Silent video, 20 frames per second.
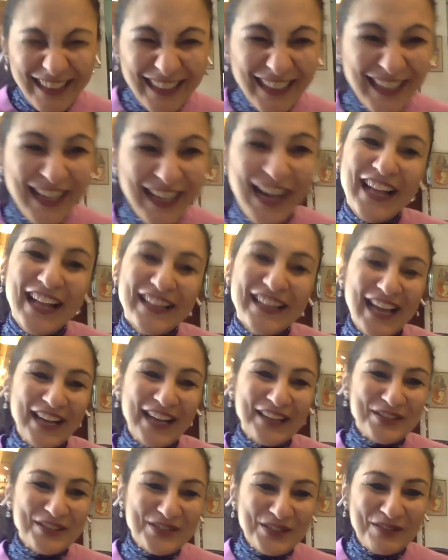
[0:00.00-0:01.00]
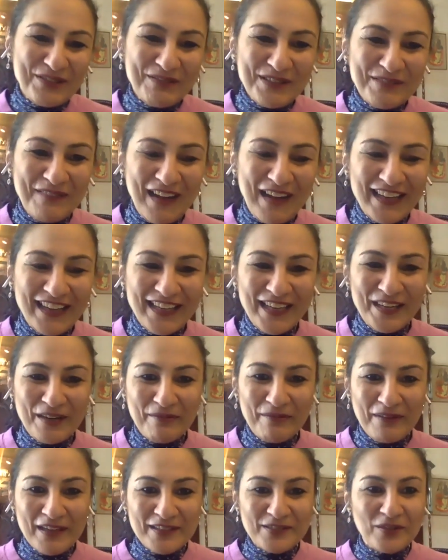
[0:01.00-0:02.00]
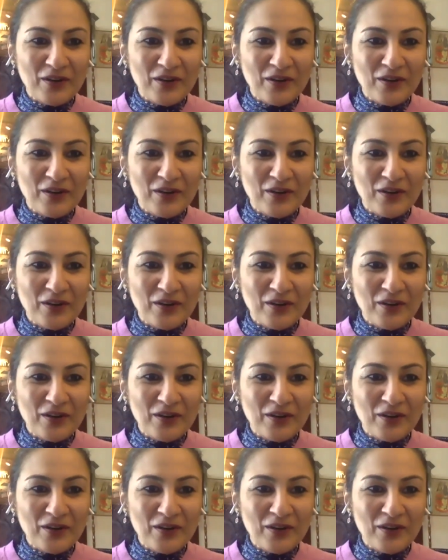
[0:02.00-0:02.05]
thank you so much, Mahie and Abhay.